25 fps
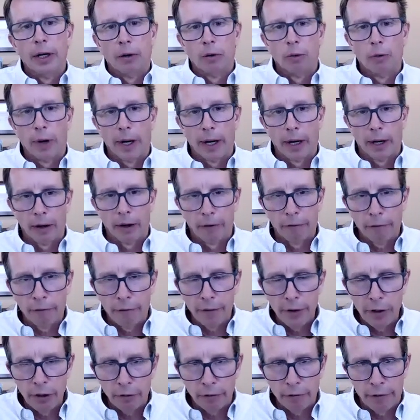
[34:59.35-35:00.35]
where
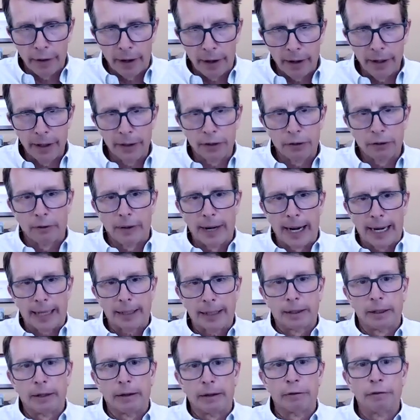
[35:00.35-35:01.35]
you're very
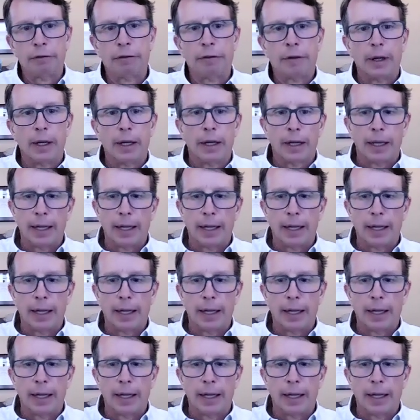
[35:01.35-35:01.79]
directive,